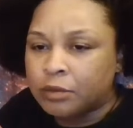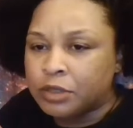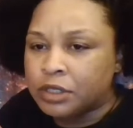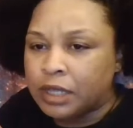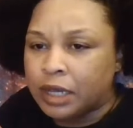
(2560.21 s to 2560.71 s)

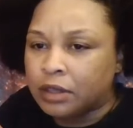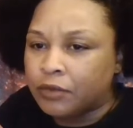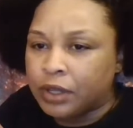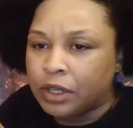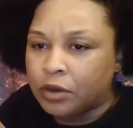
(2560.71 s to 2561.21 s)
just like the
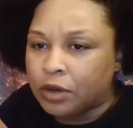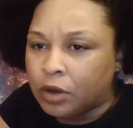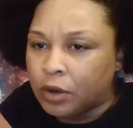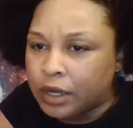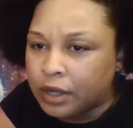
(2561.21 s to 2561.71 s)
video and I'll
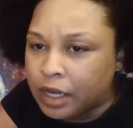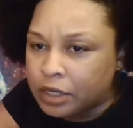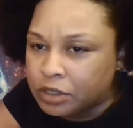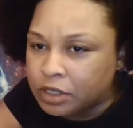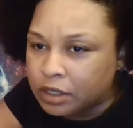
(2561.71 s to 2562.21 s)
go ahead and
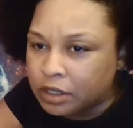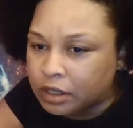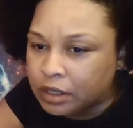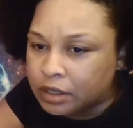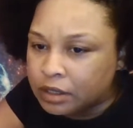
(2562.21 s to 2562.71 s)
add you to the
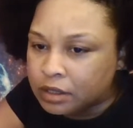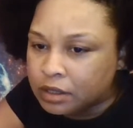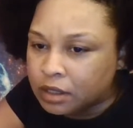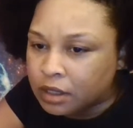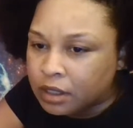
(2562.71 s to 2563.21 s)
list.